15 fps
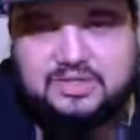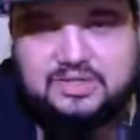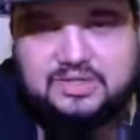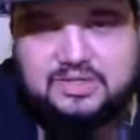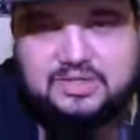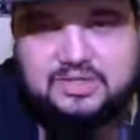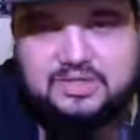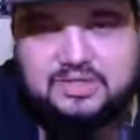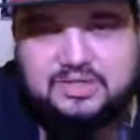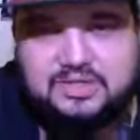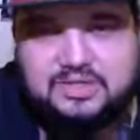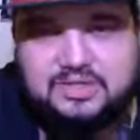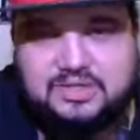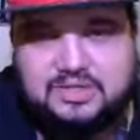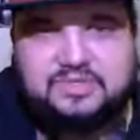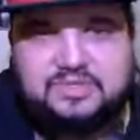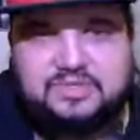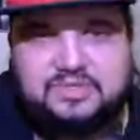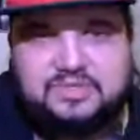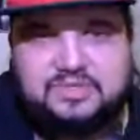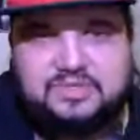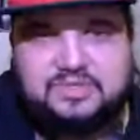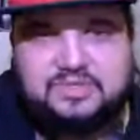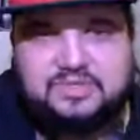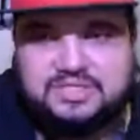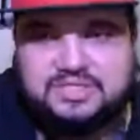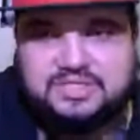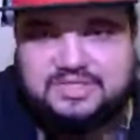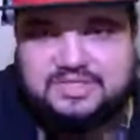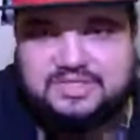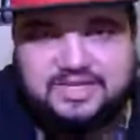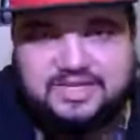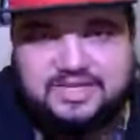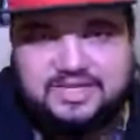So definitely watch some CV Tech,